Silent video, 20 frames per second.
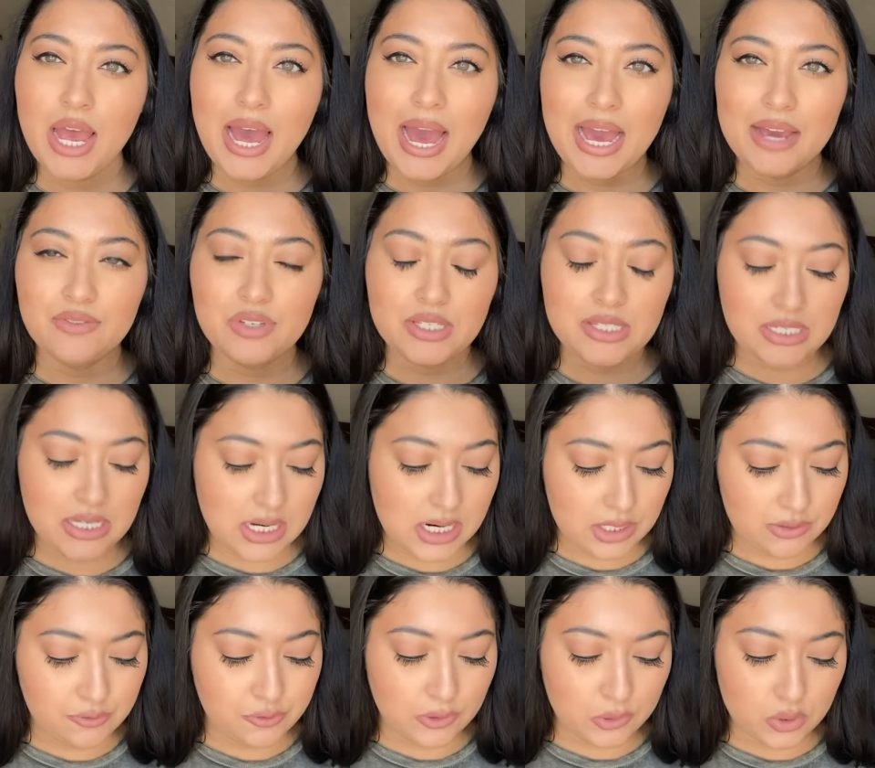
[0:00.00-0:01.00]
I've
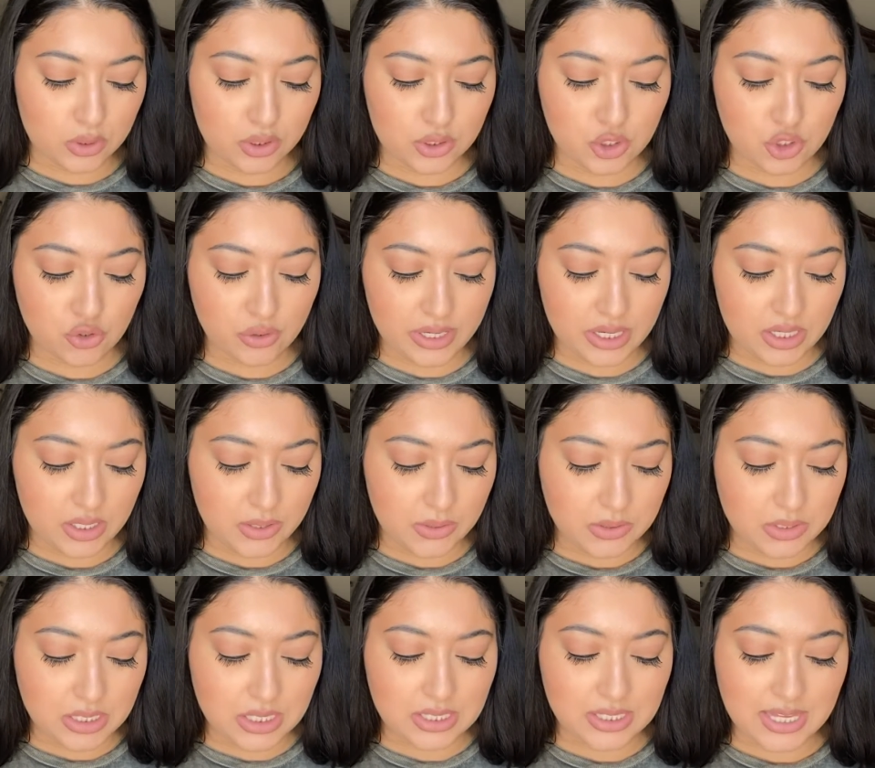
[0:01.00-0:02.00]
seen Floral Street
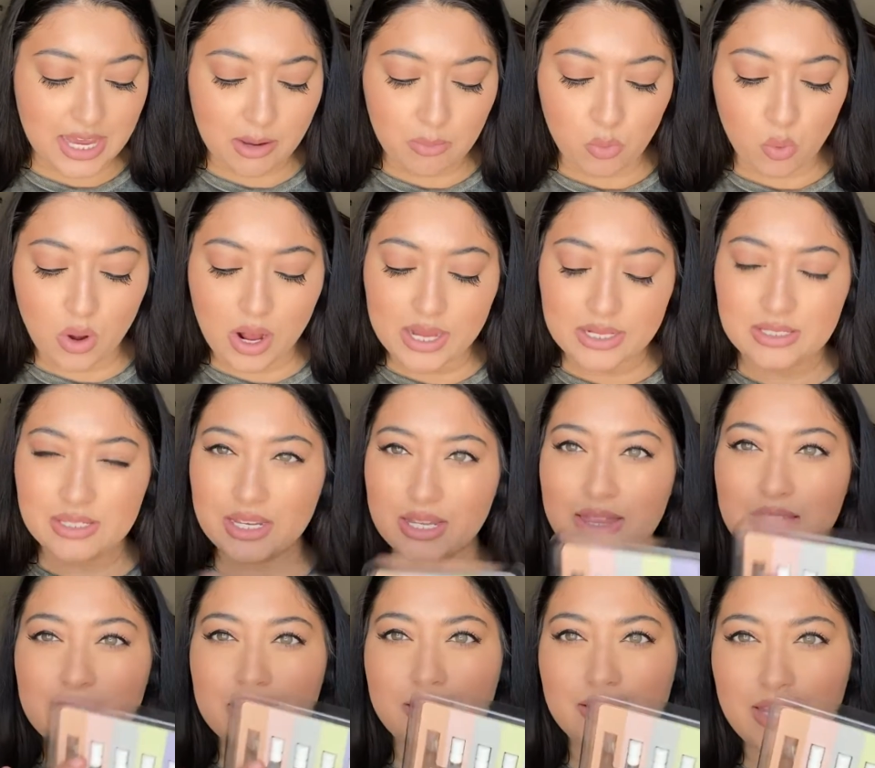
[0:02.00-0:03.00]
use the same ones, like
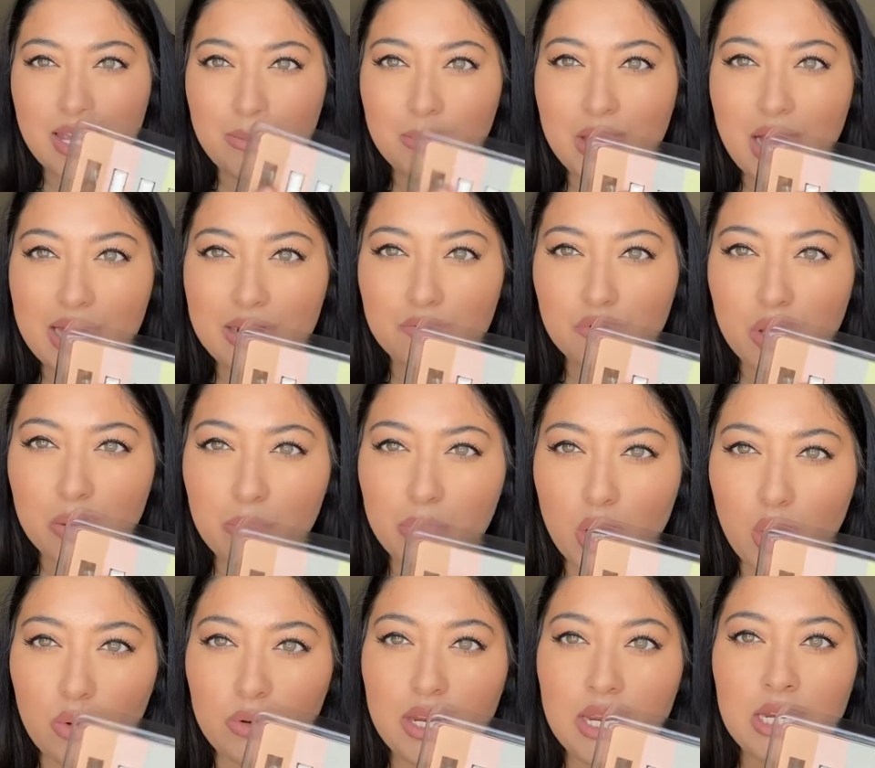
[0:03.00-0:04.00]
this same kind of
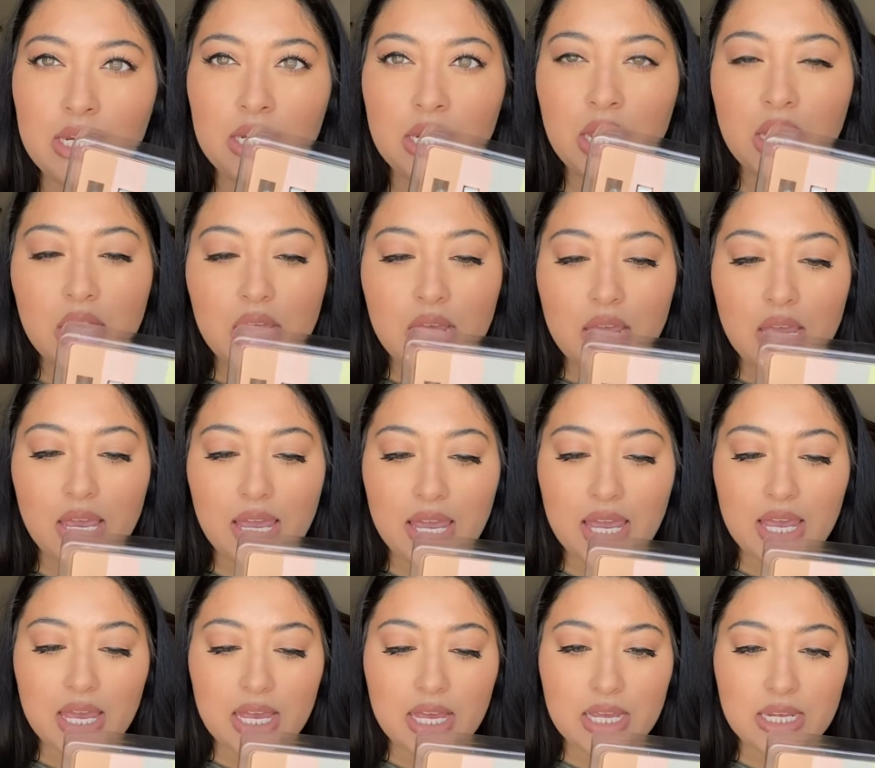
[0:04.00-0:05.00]
component,
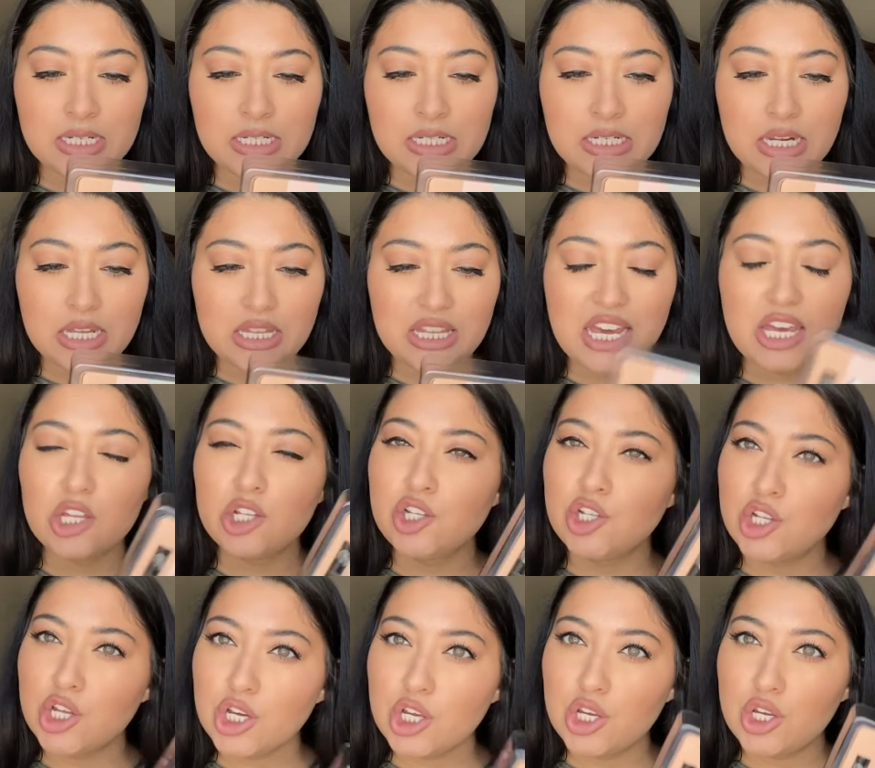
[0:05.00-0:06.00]
and they
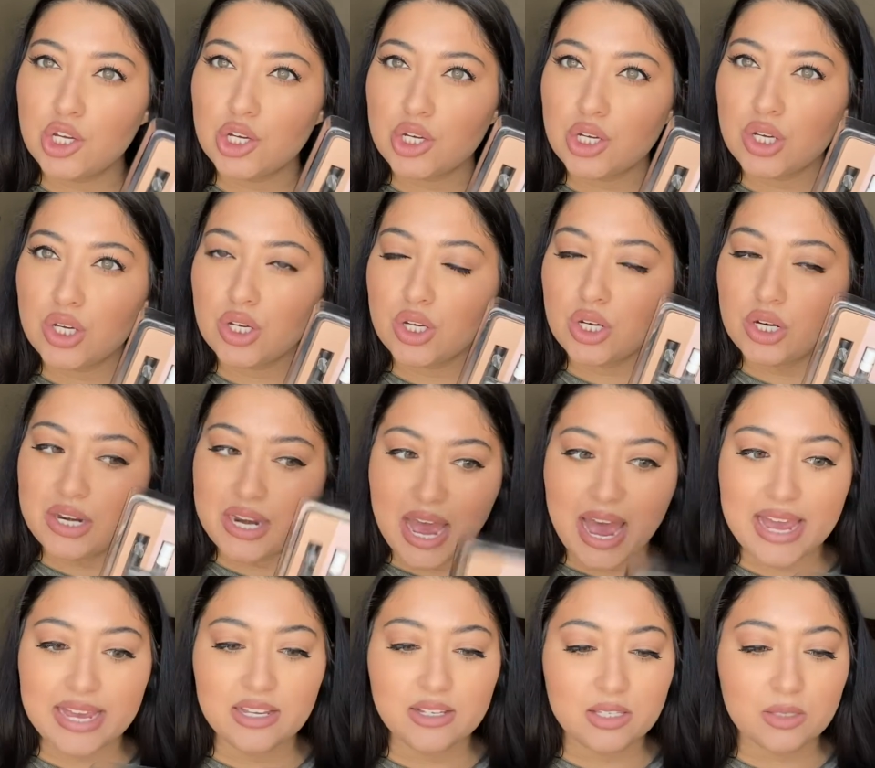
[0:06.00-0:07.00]
look
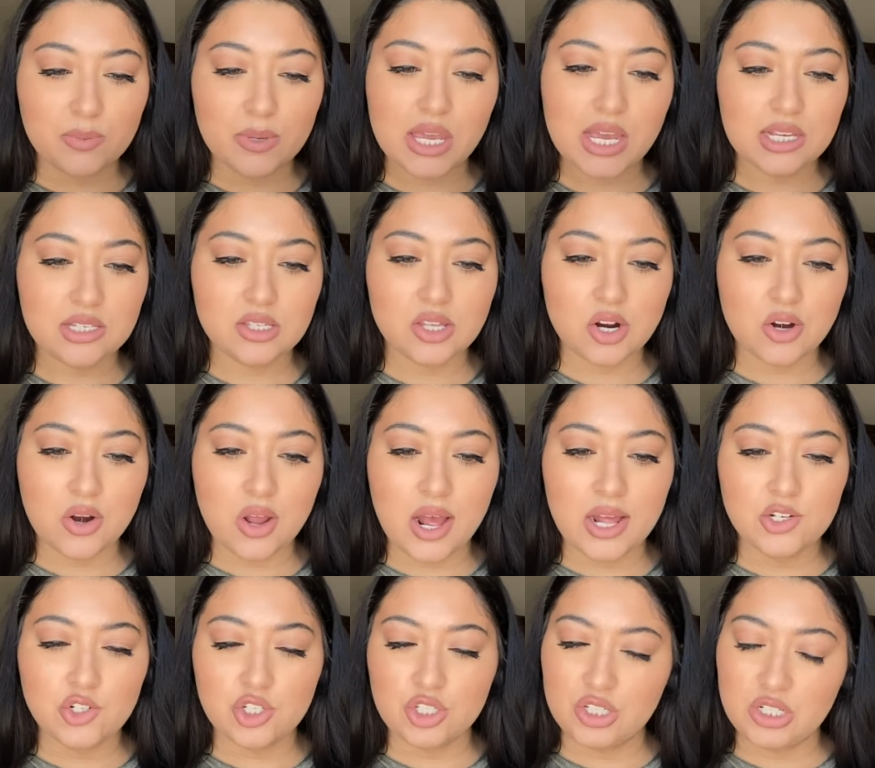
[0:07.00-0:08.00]
nice because they're
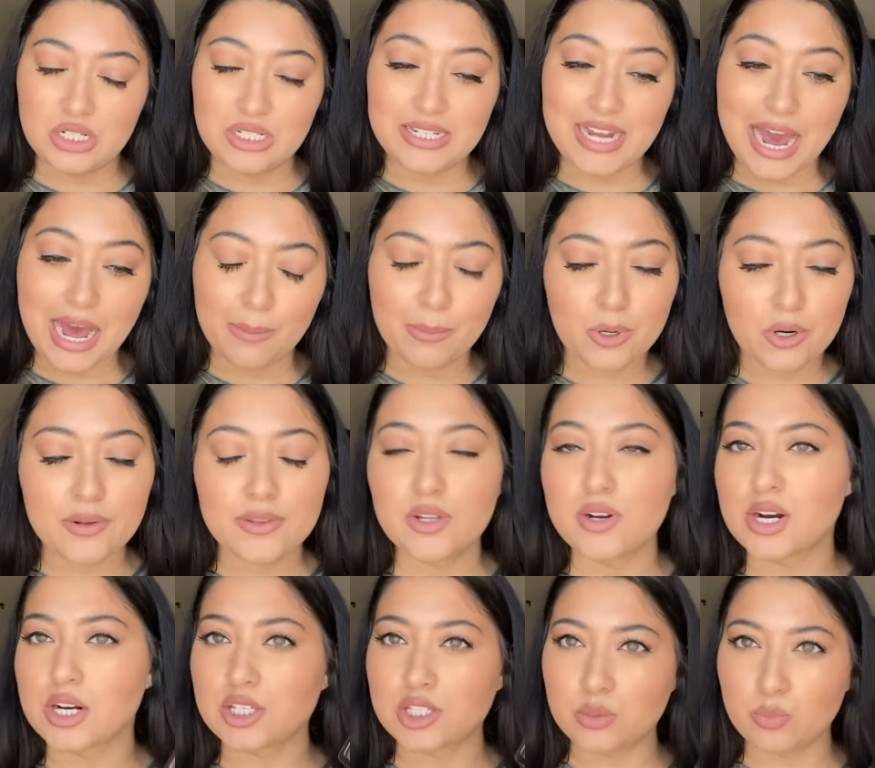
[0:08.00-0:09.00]
not just a dabber,
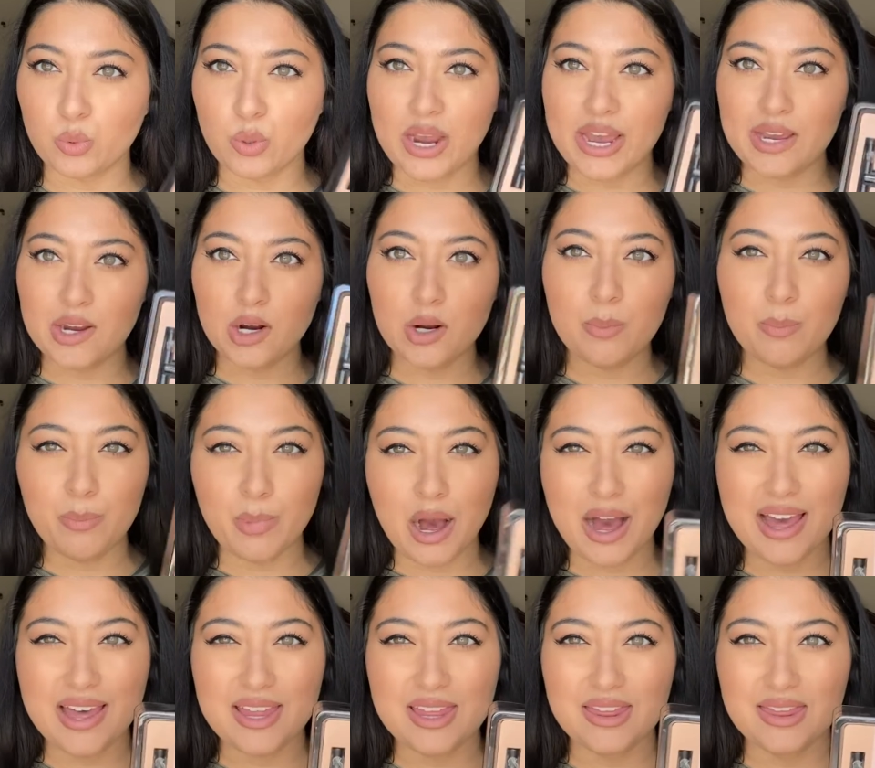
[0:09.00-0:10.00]
they're a sprayer,
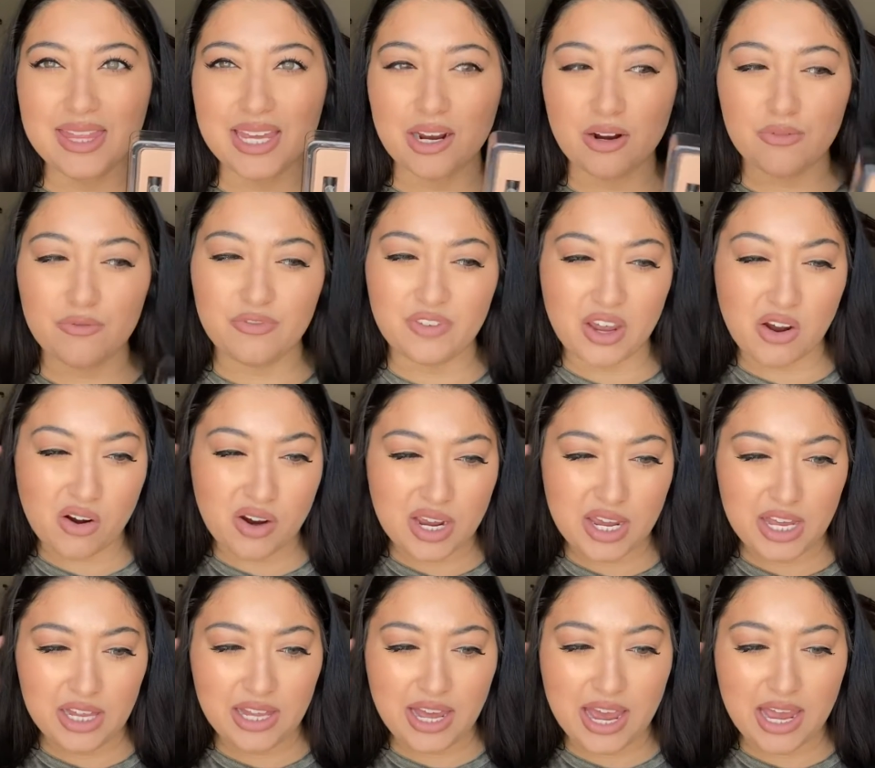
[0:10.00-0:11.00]
but they're
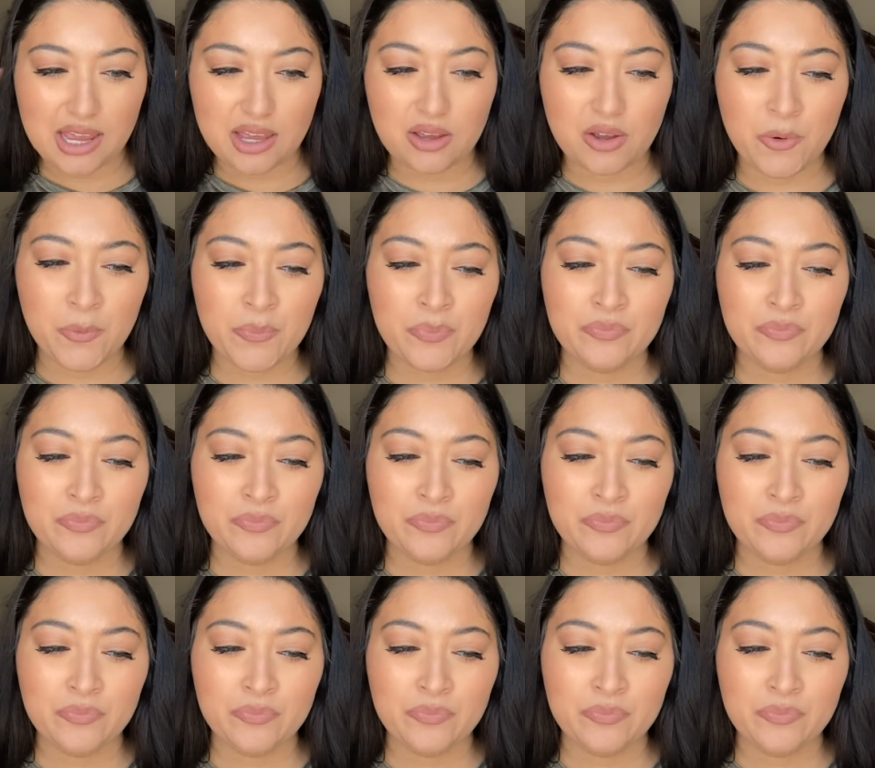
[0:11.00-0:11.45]
very like